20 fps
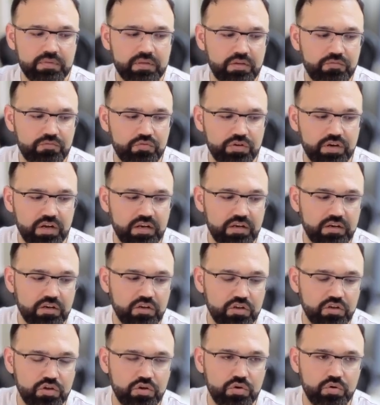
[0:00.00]
If you run
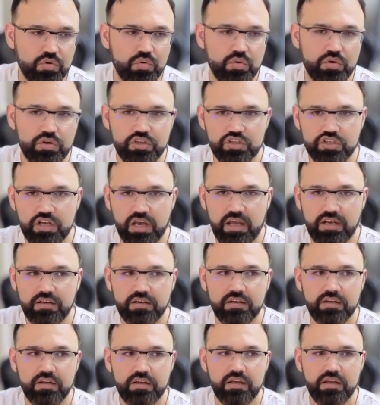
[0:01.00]
Q chat,
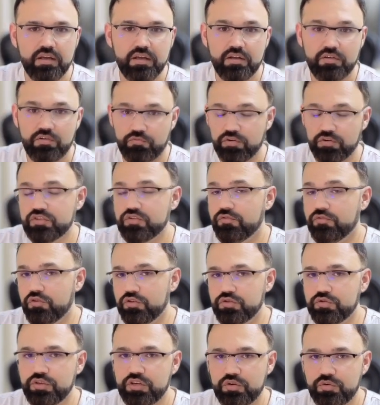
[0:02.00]
first of
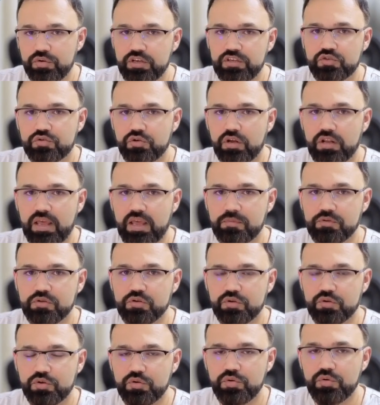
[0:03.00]
course you need to install
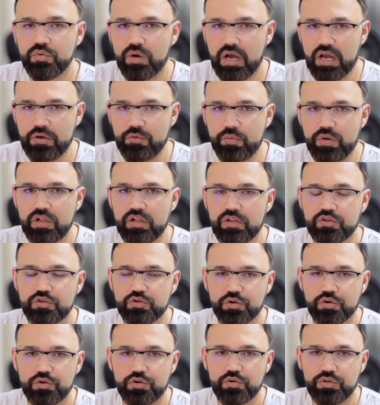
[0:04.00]
Amazon Q. I will
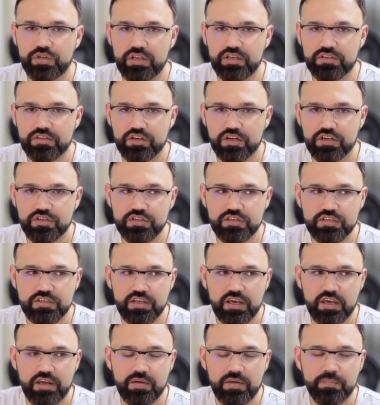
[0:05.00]
show you the instructions
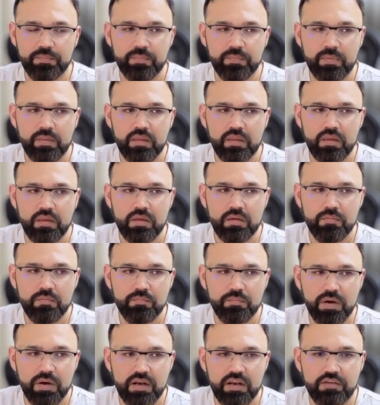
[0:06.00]
there,
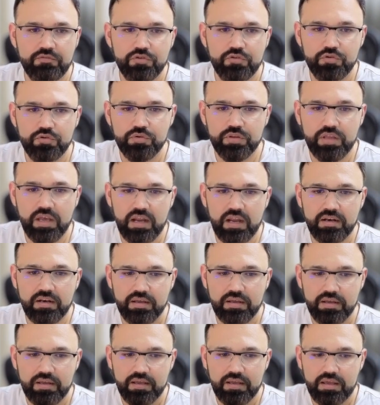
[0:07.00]
but if you do that,
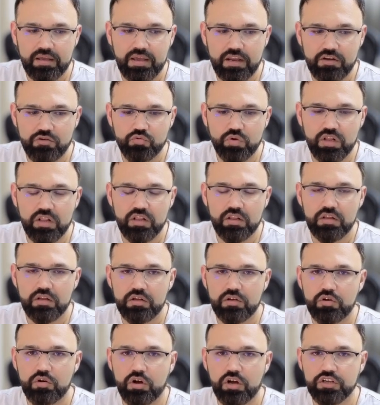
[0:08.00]
it will
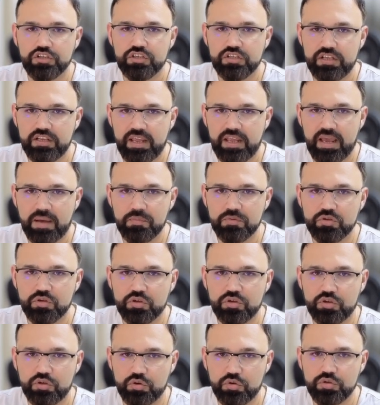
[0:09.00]
launch the Amazon
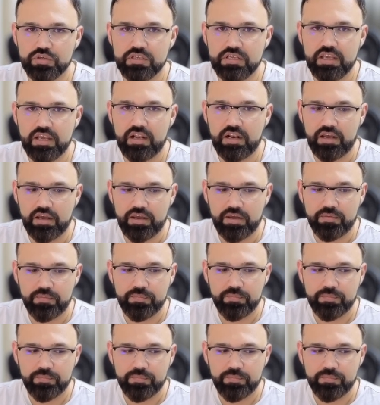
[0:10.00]
Q CLI.